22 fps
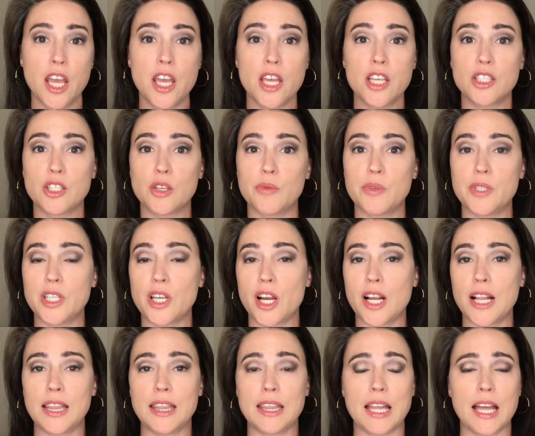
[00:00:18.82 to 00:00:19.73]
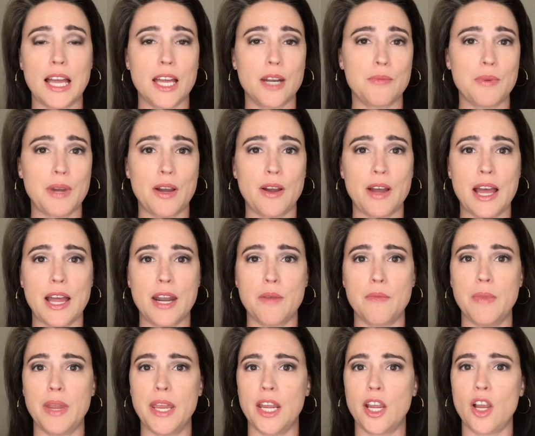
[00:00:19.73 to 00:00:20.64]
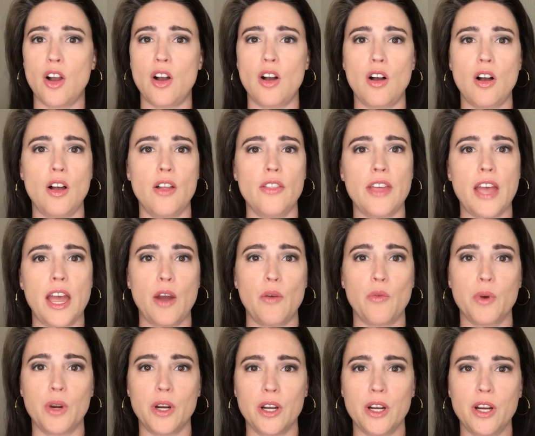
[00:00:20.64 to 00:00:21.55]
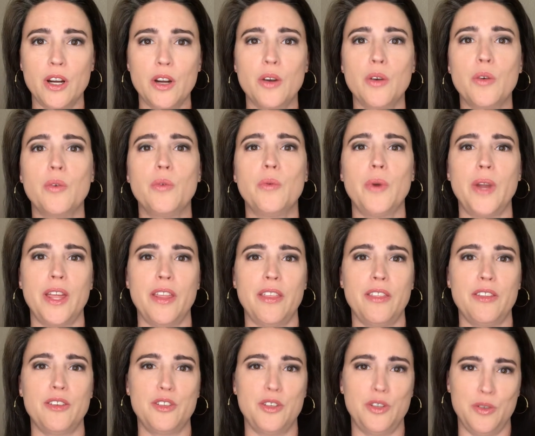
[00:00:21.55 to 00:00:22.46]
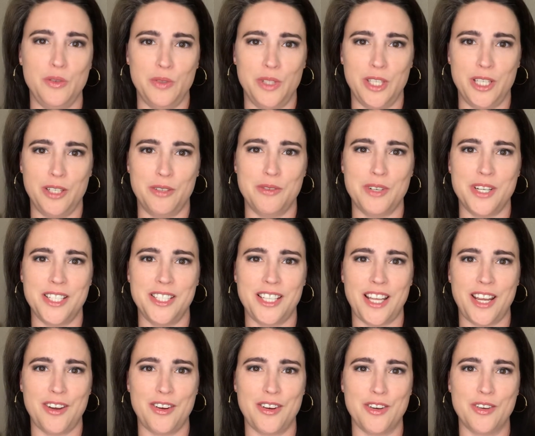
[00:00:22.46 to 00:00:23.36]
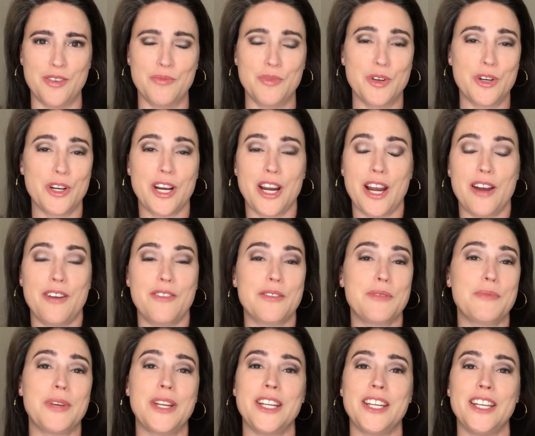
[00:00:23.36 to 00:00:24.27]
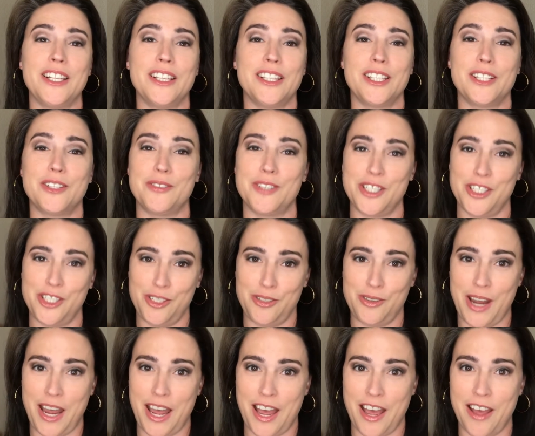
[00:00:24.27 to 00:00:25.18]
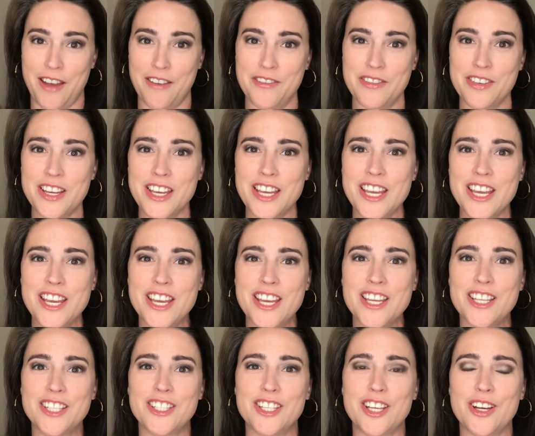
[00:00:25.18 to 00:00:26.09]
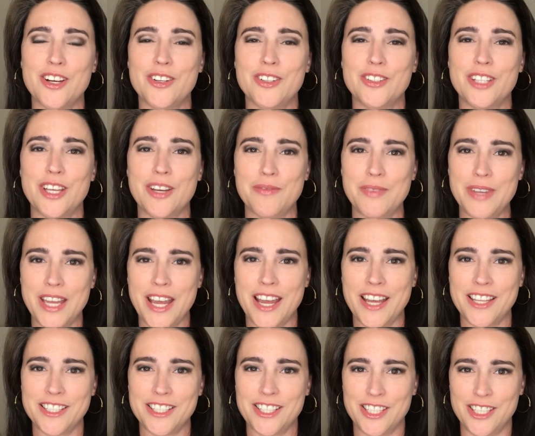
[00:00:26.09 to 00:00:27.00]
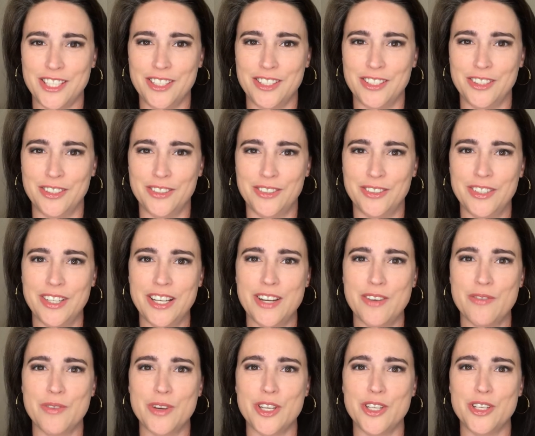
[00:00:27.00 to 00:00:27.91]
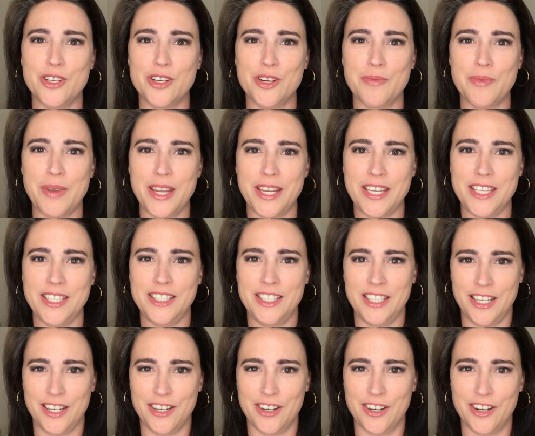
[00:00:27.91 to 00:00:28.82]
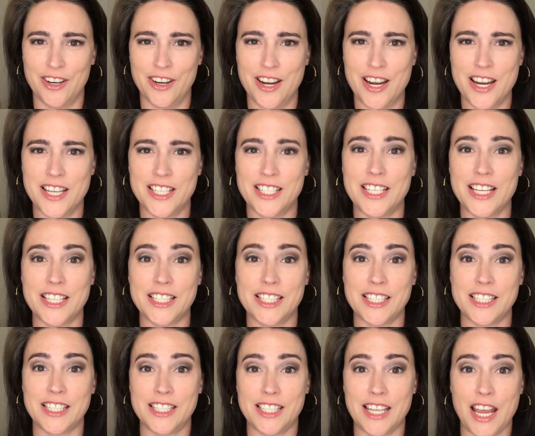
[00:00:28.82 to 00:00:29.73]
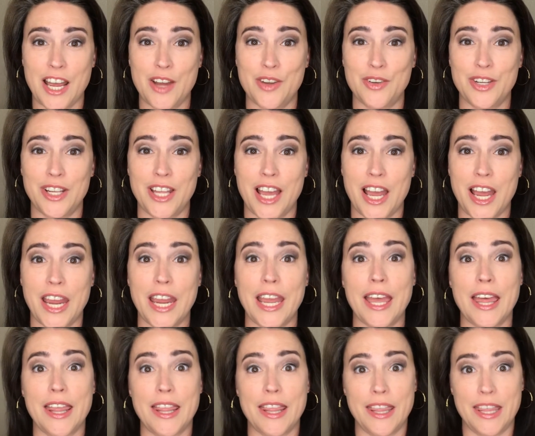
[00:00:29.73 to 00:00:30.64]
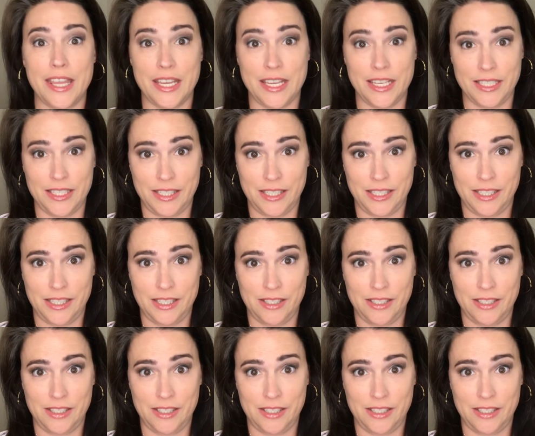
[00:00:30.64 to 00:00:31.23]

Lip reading: So we talk a lot about how to make all that work with two little ones at home, or however many little ones you have. So let me ask you, when you're making dinner, does it sound like this?